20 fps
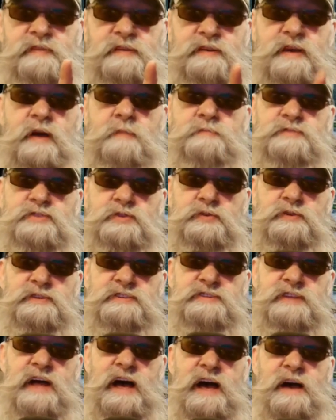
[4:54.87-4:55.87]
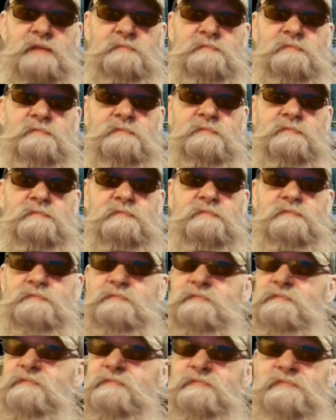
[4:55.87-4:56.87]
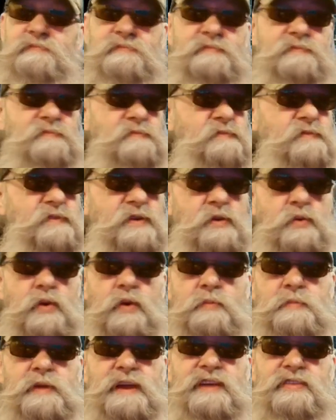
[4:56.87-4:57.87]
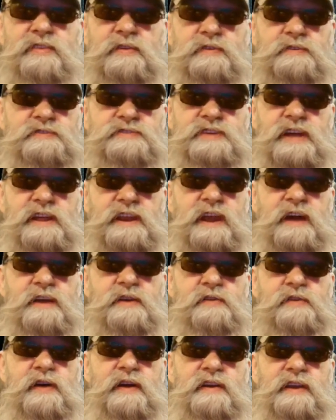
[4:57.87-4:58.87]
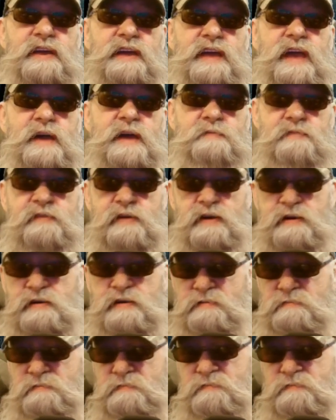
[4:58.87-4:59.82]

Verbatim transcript: comes to a stop. There won't be Thursday night around the campfire.